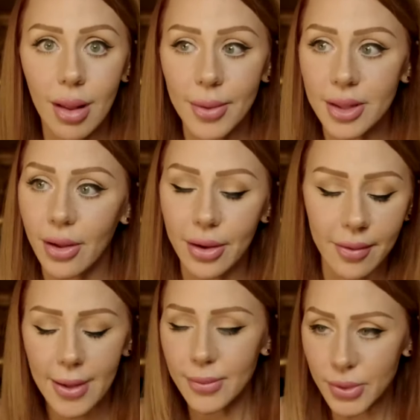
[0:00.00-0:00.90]
Let me tell
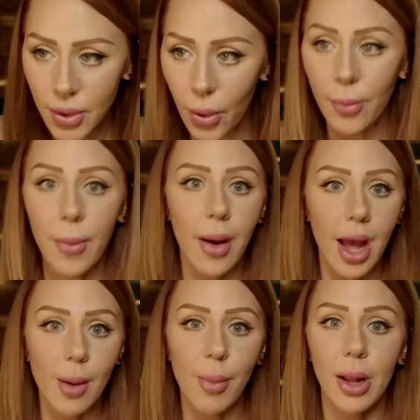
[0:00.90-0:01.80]
you that. So
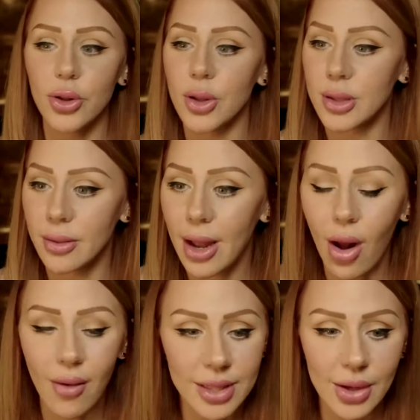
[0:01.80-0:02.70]
I apologize on
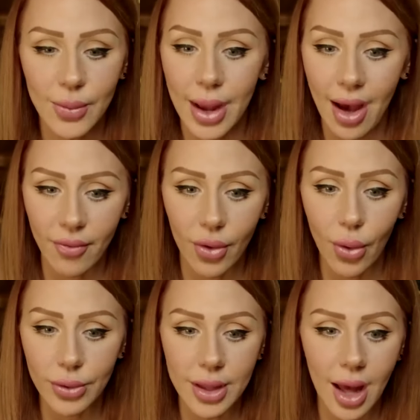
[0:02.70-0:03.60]
that. Obviously, we have our
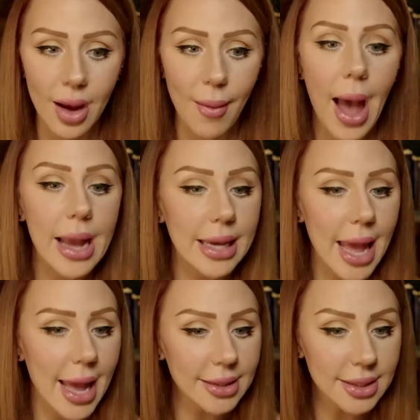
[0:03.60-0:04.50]
whole time. I
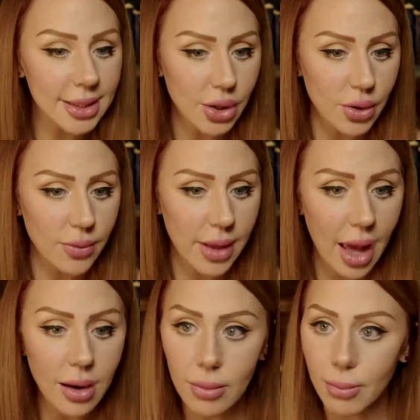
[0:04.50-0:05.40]
can't see you
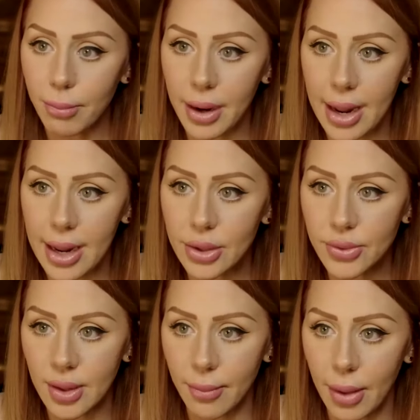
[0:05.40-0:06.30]
yet, but I
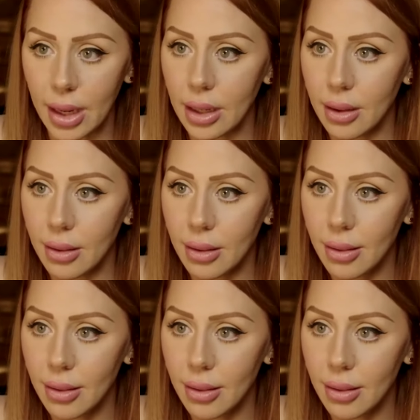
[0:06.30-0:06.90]
hear somebody.